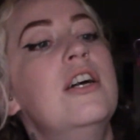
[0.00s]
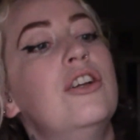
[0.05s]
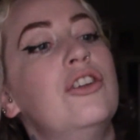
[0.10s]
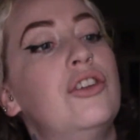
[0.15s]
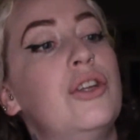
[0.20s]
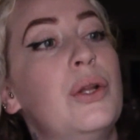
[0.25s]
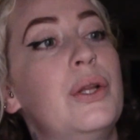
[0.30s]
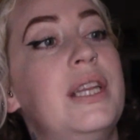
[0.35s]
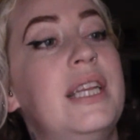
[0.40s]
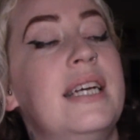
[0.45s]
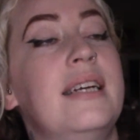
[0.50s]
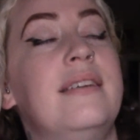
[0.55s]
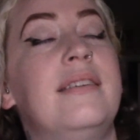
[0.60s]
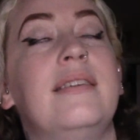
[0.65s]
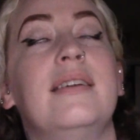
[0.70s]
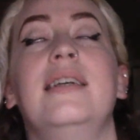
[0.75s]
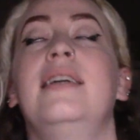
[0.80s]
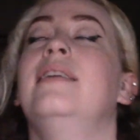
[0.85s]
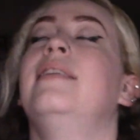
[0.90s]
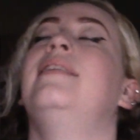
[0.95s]
So
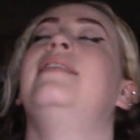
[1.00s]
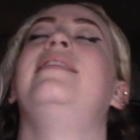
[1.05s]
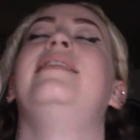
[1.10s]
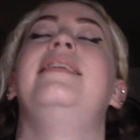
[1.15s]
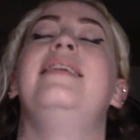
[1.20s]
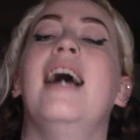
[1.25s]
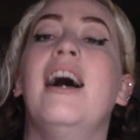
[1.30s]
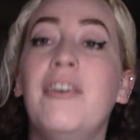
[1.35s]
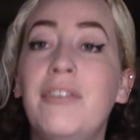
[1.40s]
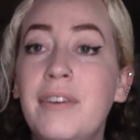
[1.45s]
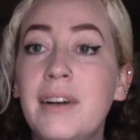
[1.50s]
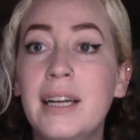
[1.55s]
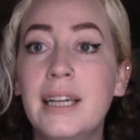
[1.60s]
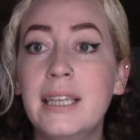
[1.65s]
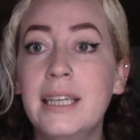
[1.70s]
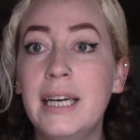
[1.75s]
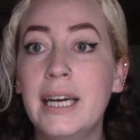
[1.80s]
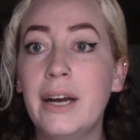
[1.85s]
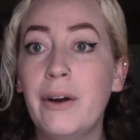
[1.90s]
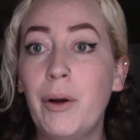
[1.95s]
this is
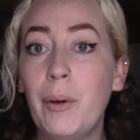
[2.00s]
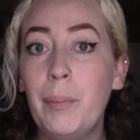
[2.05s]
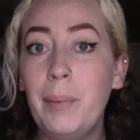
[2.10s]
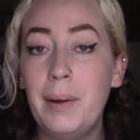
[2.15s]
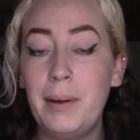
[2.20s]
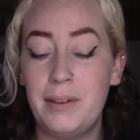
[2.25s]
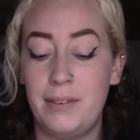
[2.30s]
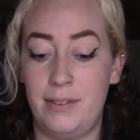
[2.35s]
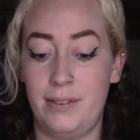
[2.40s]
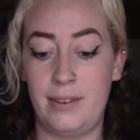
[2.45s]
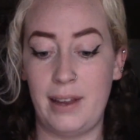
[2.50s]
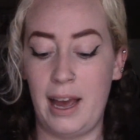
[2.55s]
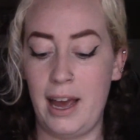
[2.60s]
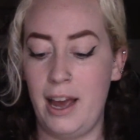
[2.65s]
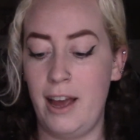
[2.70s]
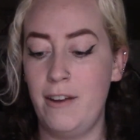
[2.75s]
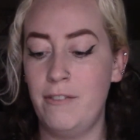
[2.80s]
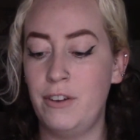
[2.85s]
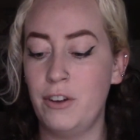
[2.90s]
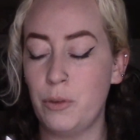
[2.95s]
definitely going to be
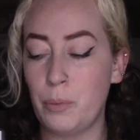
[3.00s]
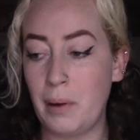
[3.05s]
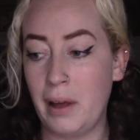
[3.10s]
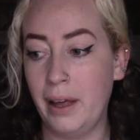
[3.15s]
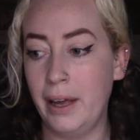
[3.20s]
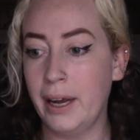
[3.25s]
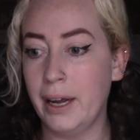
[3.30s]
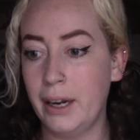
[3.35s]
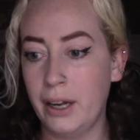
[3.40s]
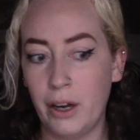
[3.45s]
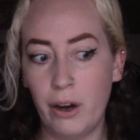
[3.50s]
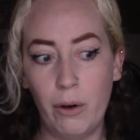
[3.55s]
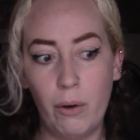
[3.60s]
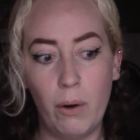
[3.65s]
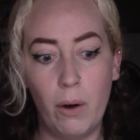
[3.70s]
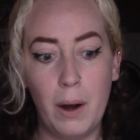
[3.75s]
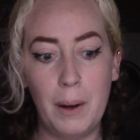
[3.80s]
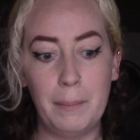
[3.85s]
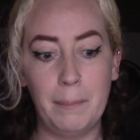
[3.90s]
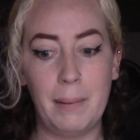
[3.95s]
saved. It's probably going to go
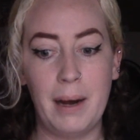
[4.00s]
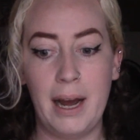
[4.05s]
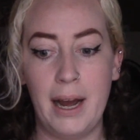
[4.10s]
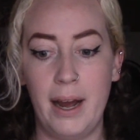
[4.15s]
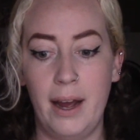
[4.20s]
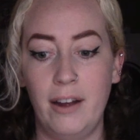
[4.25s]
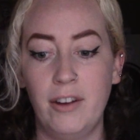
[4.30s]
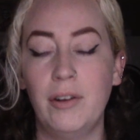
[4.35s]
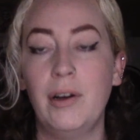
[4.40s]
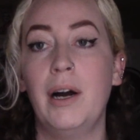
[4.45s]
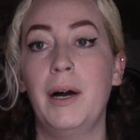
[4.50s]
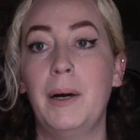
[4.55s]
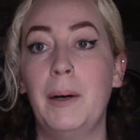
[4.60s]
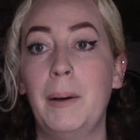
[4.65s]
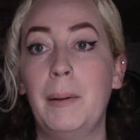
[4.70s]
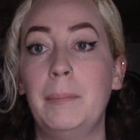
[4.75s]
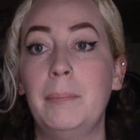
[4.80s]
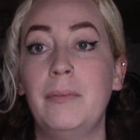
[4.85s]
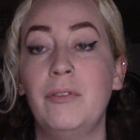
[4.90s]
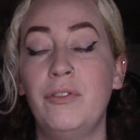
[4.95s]
on my
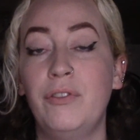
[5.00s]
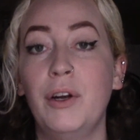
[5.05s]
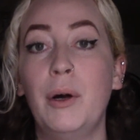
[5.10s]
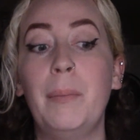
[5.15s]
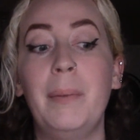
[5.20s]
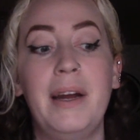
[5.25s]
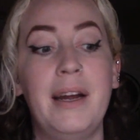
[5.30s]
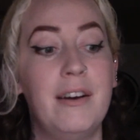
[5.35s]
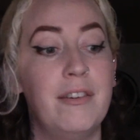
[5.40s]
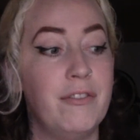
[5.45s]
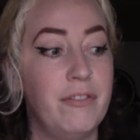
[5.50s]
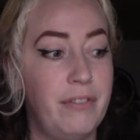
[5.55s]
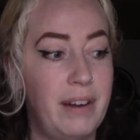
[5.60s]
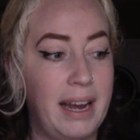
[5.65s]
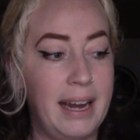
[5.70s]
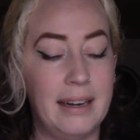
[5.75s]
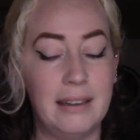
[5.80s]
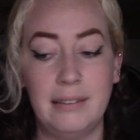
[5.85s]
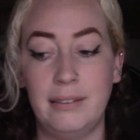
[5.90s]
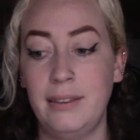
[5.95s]
filming
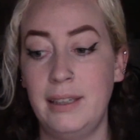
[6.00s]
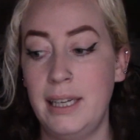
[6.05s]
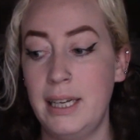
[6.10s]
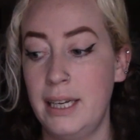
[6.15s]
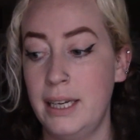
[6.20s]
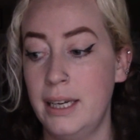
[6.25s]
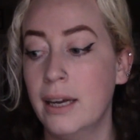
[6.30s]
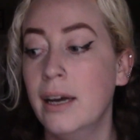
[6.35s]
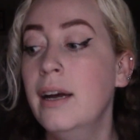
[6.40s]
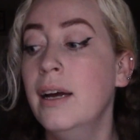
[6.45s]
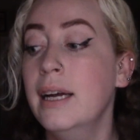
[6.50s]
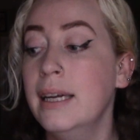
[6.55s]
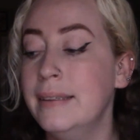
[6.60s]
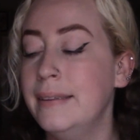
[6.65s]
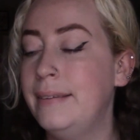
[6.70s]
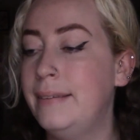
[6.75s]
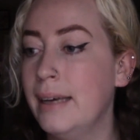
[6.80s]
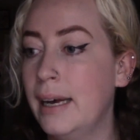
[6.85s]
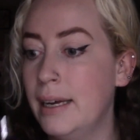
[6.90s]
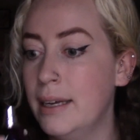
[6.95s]
vanity
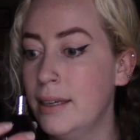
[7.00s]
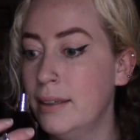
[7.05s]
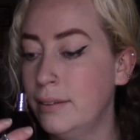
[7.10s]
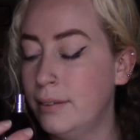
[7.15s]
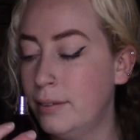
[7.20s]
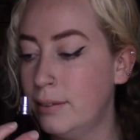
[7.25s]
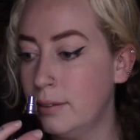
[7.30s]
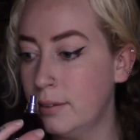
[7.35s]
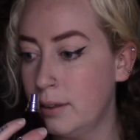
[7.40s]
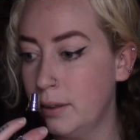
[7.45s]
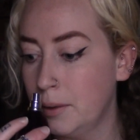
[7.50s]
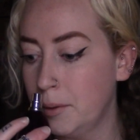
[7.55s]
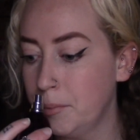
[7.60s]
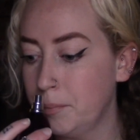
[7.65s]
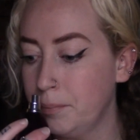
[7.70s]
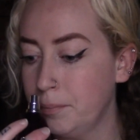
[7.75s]
desk.